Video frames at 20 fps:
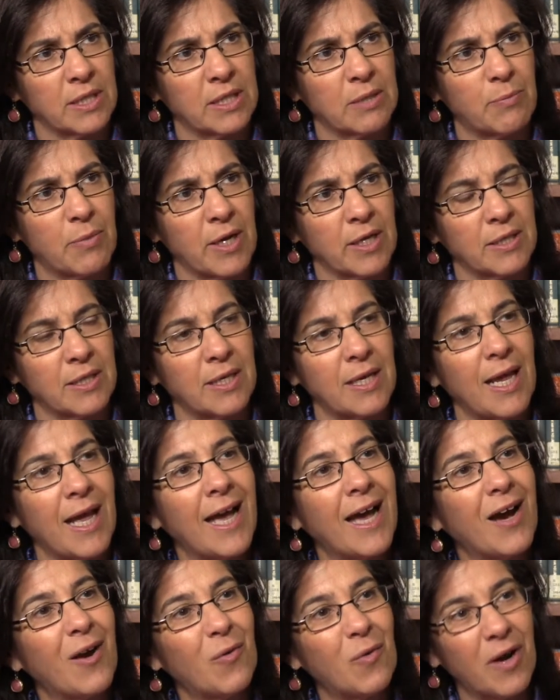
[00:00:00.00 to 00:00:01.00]
expected.
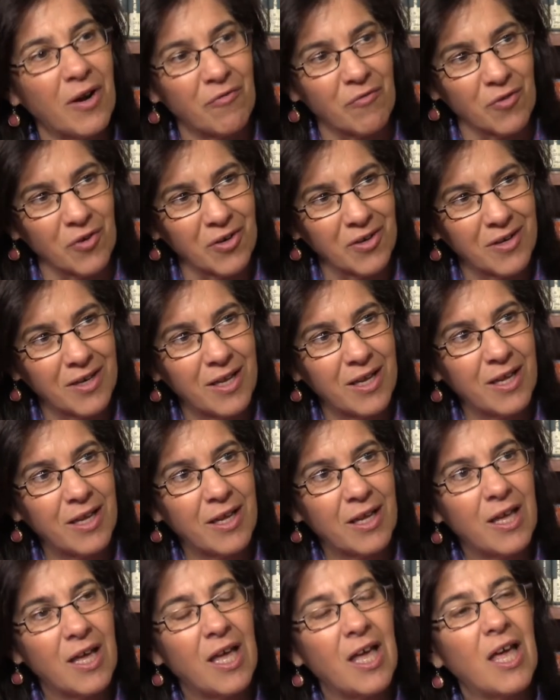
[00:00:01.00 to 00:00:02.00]
However,
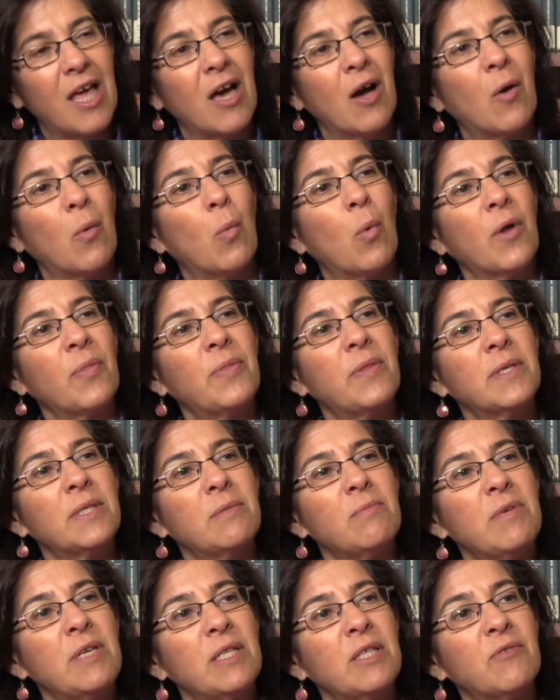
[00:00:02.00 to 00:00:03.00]
uh, what
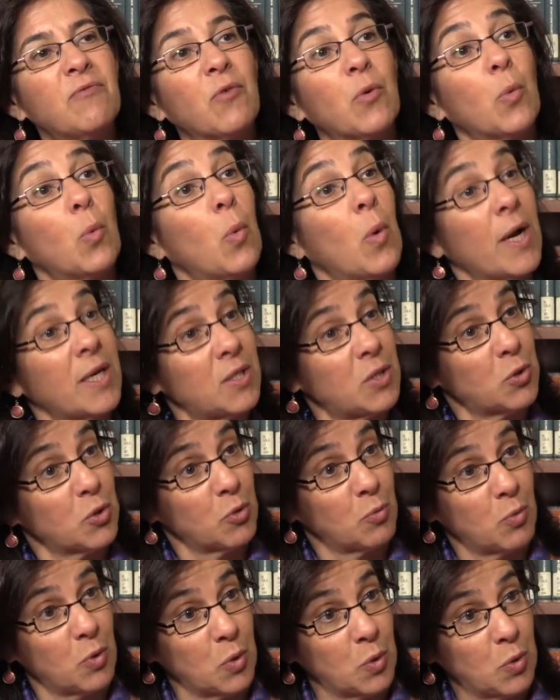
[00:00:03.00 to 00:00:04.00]
this means for
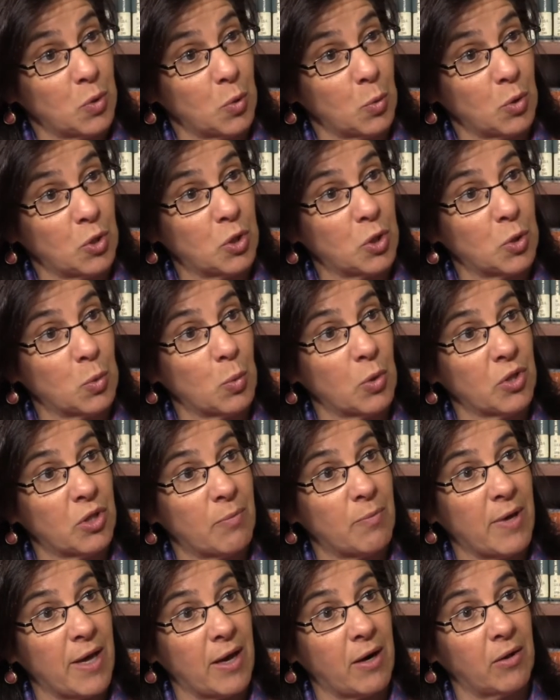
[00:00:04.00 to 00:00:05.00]
Western Mosul, which is where
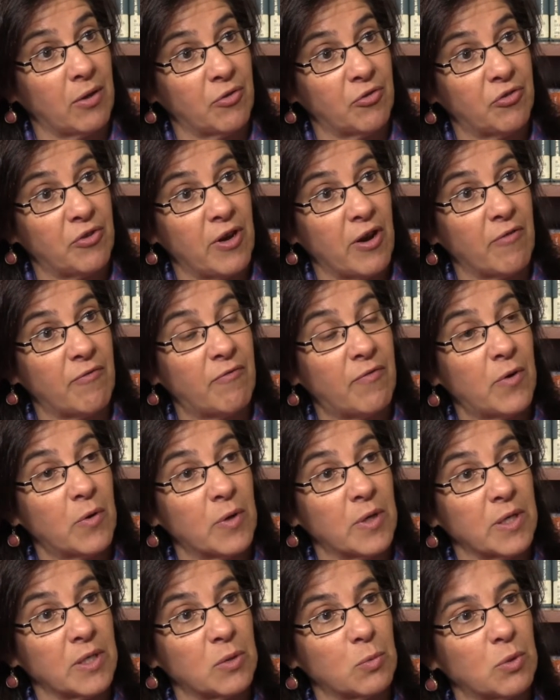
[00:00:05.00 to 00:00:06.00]
the battle is now
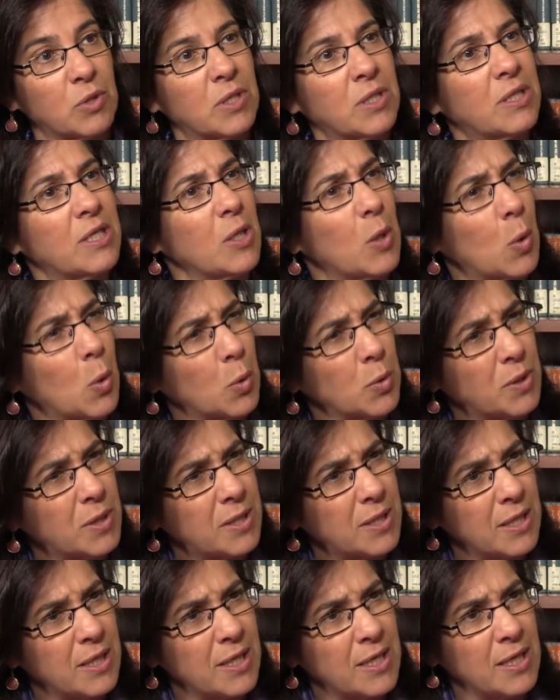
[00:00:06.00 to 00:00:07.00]
focused, which is the old
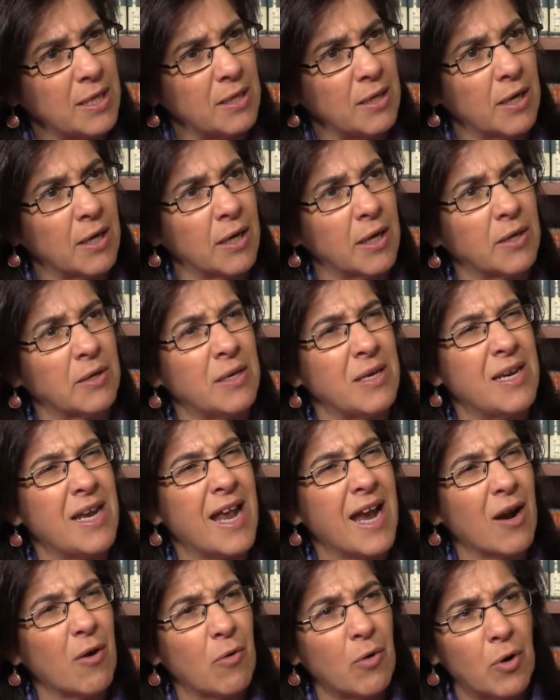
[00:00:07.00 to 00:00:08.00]
city, mm-hmm. uh, mm-hmm.
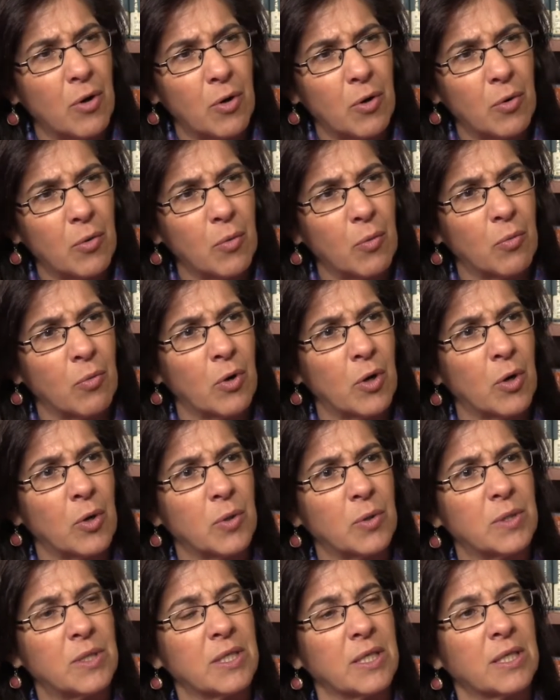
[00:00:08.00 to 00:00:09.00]
narrow mm-hmm.
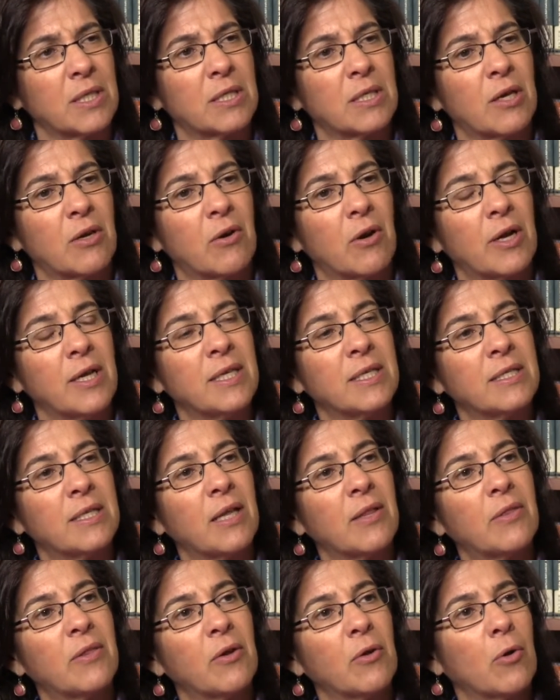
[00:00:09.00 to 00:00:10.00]
roads, etc., is
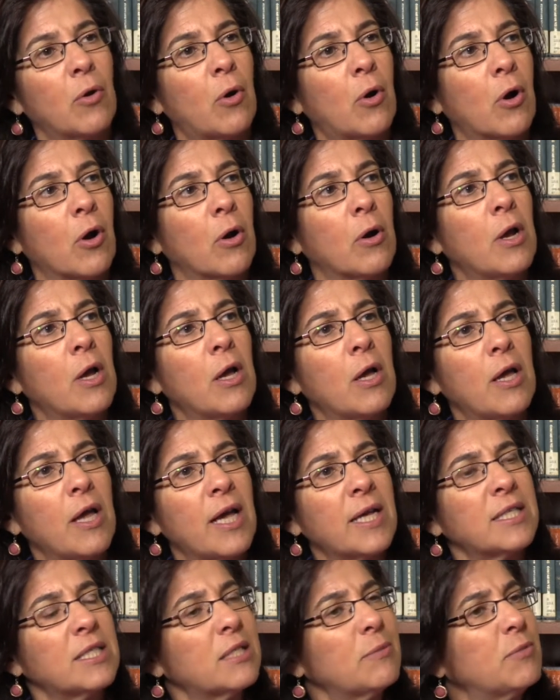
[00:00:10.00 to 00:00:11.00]
that there are
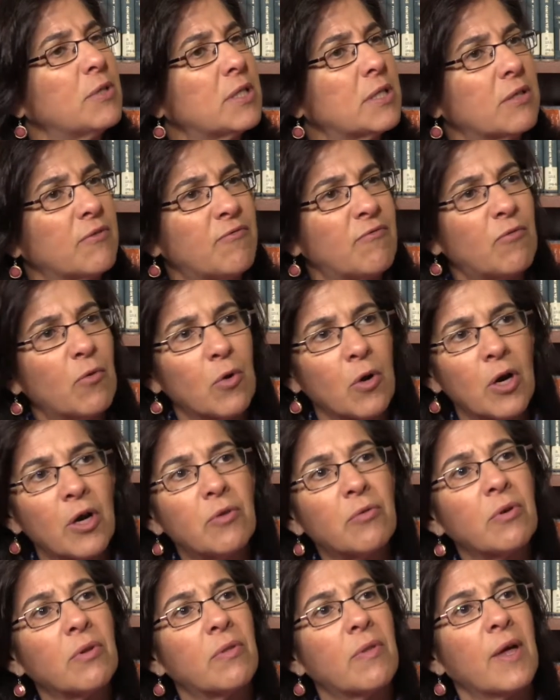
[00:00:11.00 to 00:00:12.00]
estimates of
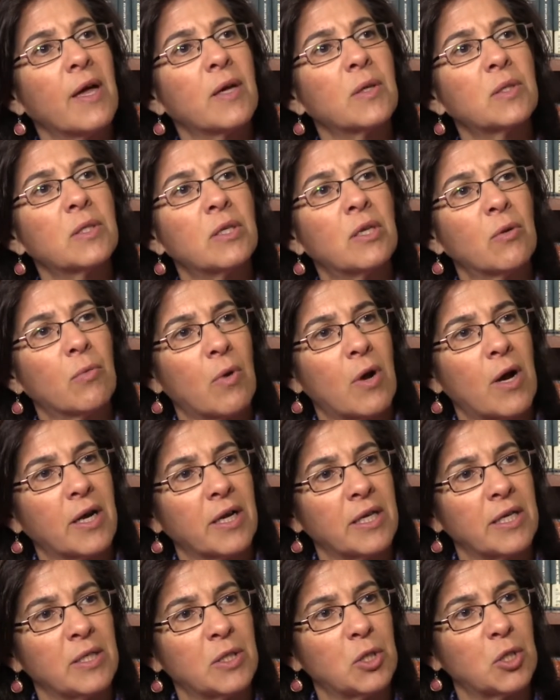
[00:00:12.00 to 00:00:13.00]
400,000
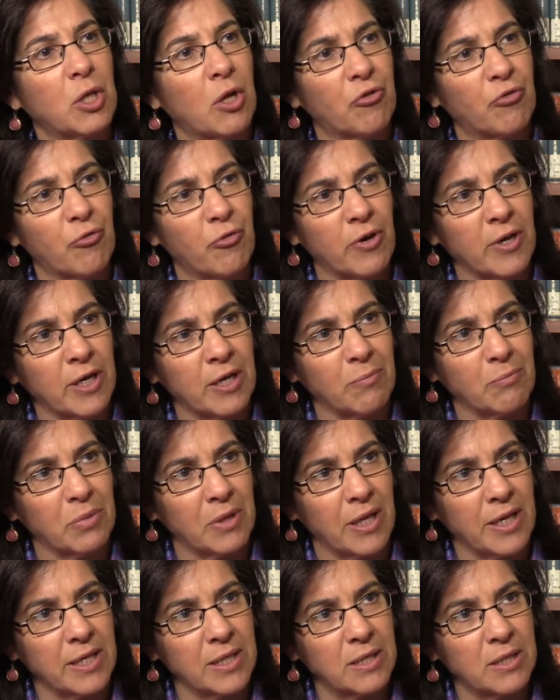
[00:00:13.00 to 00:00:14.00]
Iraqis sheltering in
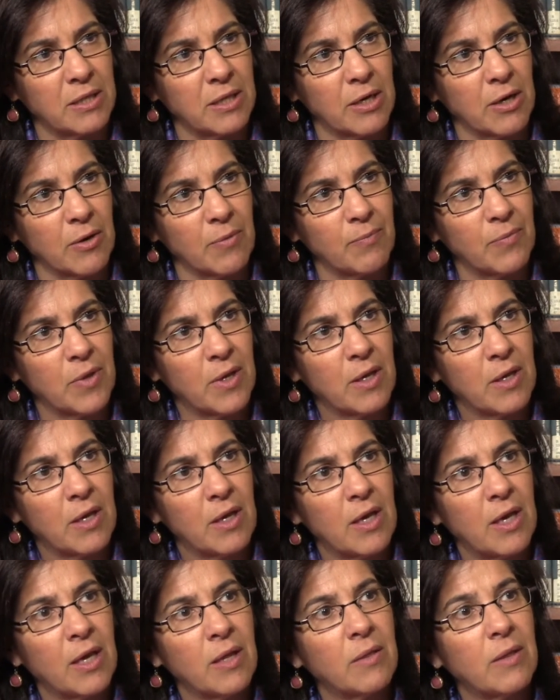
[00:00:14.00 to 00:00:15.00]
place there.
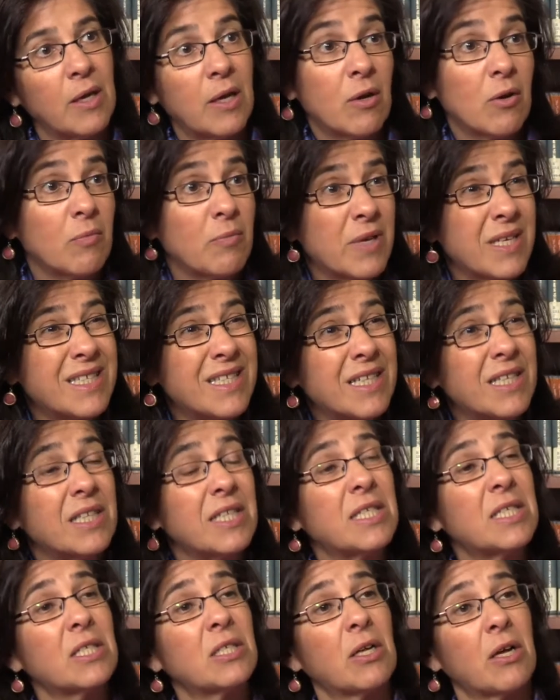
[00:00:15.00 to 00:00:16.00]
Mm-hmm. And they are
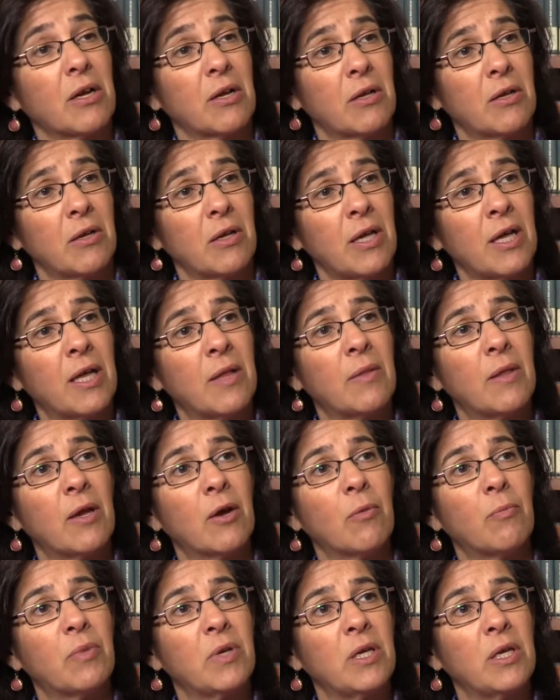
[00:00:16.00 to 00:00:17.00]
basically stuck, and
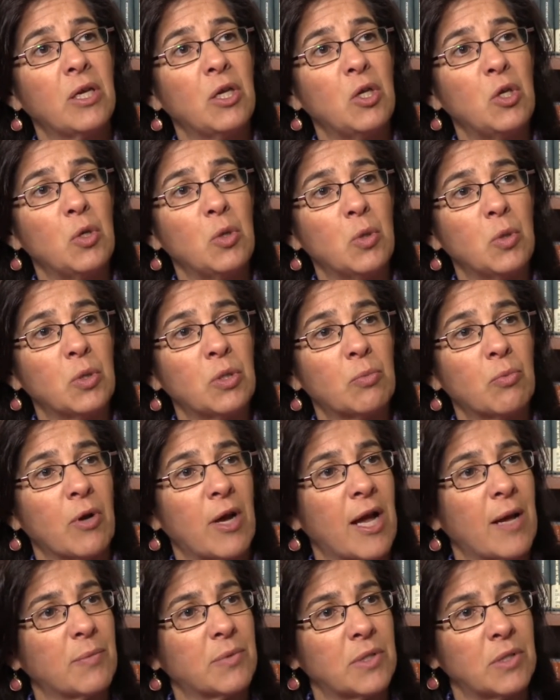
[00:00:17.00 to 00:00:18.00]
they're being used
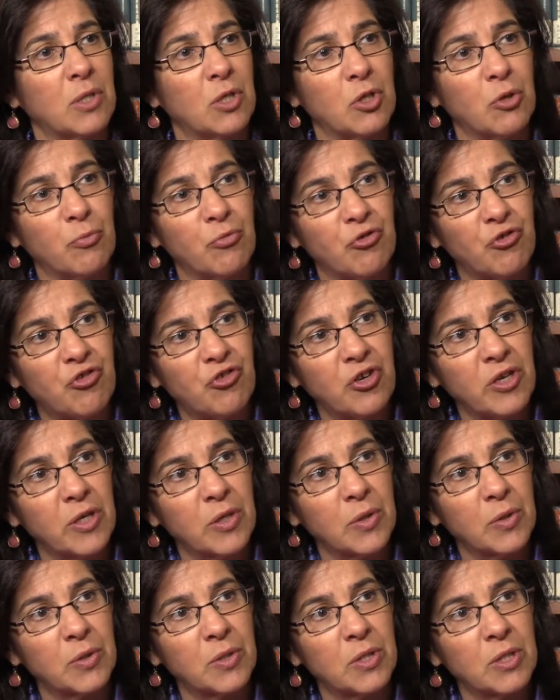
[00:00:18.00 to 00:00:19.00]
perhaps as human
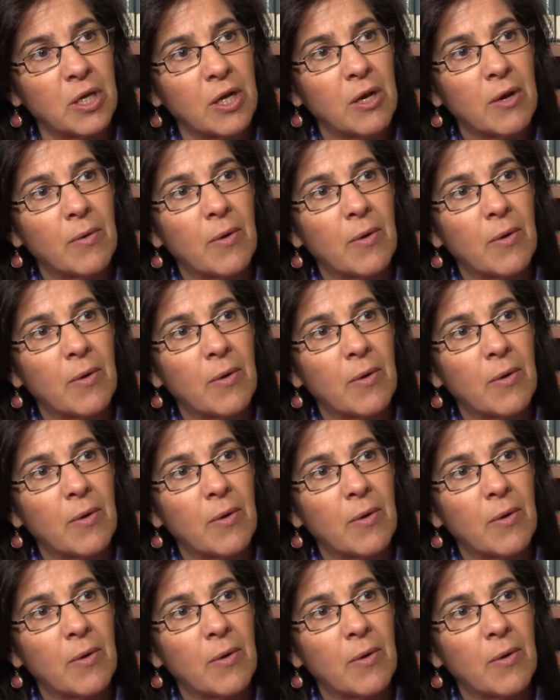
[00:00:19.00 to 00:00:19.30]
shields.